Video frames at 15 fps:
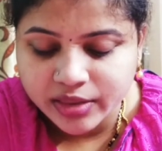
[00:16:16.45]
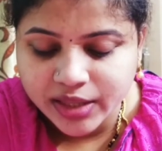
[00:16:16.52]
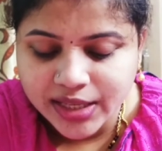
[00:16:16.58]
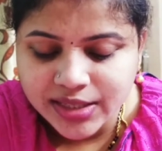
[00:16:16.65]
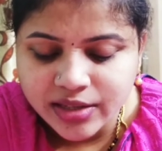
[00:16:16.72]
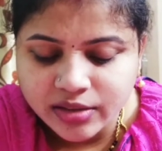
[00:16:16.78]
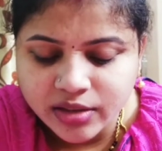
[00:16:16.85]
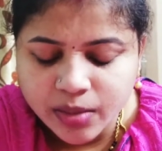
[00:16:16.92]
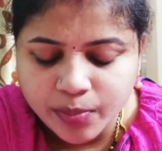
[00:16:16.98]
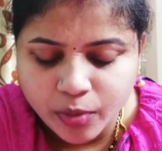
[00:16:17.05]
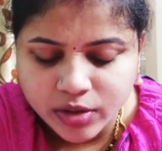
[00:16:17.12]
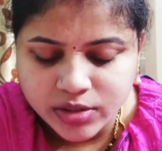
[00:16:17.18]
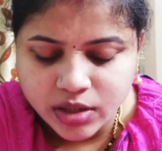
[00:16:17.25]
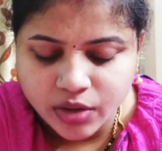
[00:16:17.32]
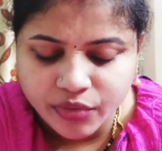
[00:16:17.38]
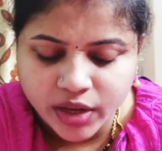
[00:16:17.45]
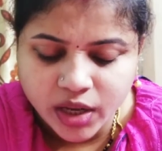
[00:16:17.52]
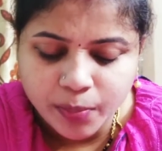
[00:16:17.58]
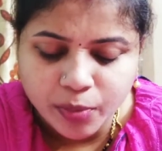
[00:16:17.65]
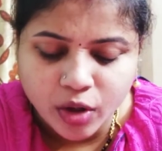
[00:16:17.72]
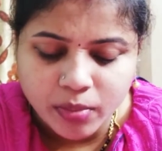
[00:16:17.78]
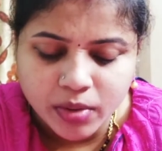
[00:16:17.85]
These earthen pots are very
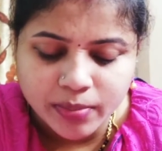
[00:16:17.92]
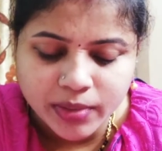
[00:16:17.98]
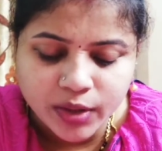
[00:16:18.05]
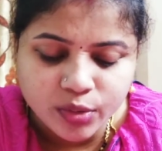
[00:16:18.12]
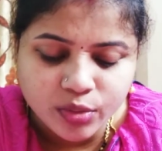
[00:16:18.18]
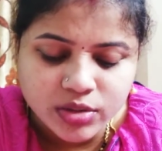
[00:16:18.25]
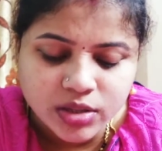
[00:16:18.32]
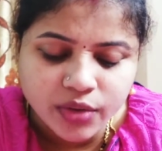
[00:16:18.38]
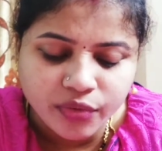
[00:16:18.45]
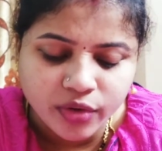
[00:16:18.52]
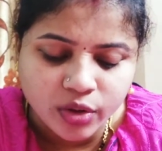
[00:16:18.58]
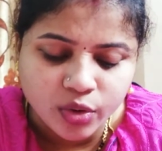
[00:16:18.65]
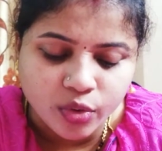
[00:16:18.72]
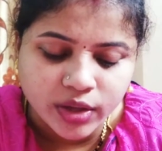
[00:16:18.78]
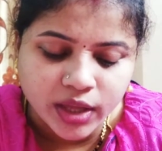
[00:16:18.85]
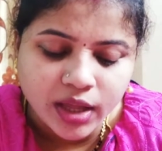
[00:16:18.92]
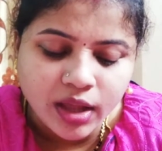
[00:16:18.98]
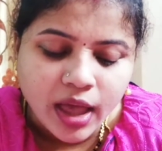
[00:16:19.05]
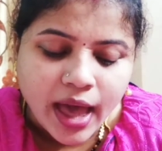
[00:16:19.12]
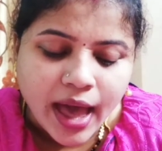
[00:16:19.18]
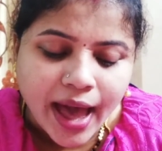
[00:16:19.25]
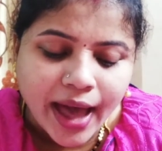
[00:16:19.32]
probably used for cooking
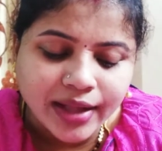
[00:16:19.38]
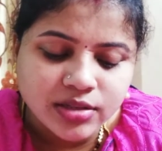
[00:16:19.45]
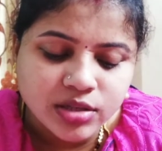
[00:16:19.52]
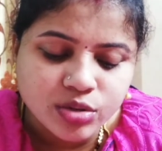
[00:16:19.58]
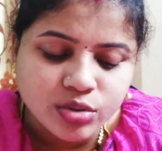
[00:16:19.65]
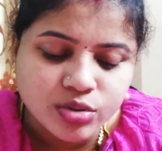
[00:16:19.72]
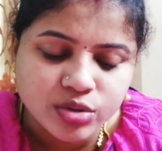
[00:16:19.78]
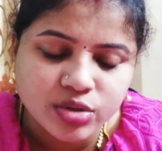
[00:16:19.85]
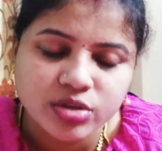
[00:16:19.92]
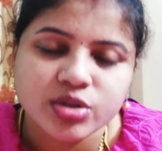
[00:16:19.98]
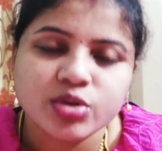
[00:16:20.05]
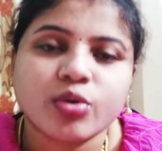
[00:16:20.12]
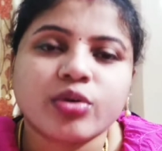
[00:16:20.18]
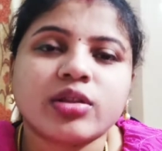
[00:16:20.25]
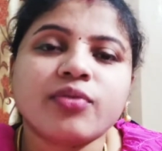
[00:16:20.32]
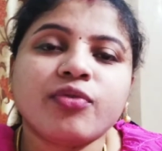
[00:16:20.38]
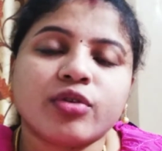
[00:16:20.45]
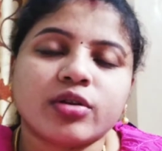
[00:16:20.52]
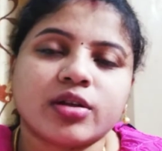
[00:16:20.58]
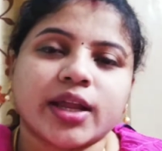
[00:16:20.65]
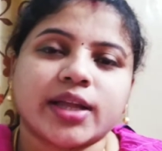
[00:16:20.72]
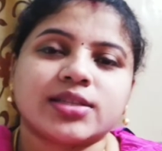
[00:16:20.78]
and to store the
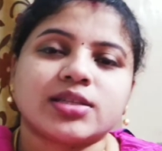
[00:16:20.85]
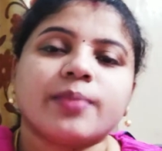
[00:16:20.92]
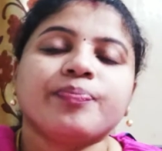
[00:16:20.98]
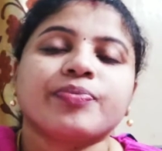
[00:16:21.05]
food grains.